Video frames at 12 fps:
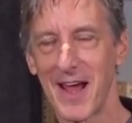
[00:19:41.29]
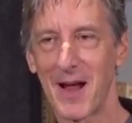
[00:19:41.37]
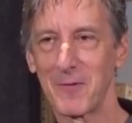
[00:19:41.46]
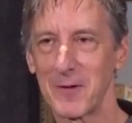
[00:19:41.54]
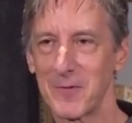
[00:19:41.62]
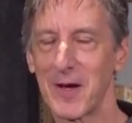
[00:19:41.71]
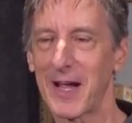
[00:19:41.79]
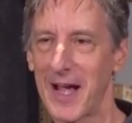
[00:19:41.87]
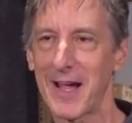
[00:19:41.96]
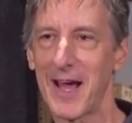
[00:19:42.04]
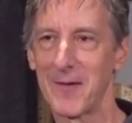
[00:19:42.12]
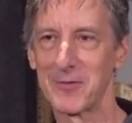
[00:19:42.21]
I really feel like
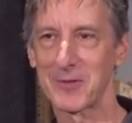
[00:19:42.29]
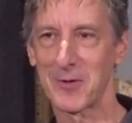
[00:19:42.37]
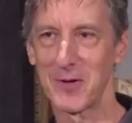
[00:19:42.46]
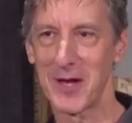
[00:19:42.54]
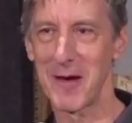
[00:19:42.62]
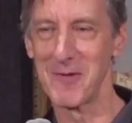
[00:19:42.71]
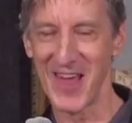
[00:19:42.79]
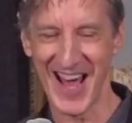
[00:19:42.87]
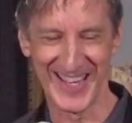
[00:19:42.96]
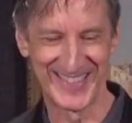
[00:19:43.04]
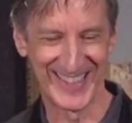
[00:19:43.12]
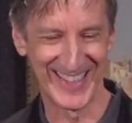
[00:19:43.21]
I kind of screwed up
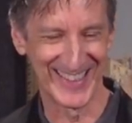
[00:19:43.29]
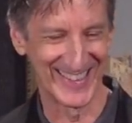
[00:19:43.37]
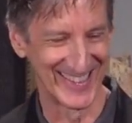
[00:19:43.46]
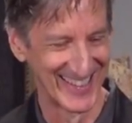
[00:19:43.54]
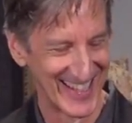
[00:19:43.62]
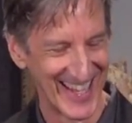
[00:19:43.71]
that deal.